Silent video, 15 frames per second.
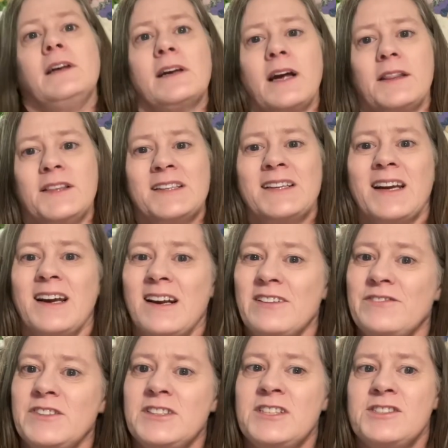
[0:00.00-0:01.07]
And I think I got
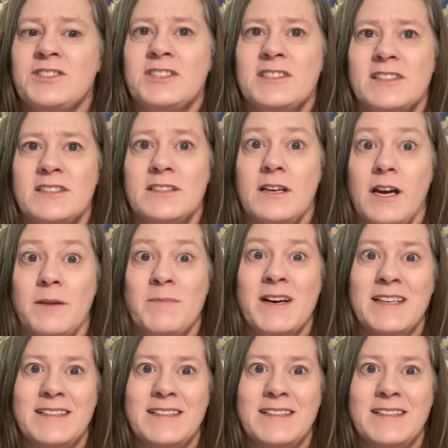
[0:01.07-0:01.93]
it finished just in time.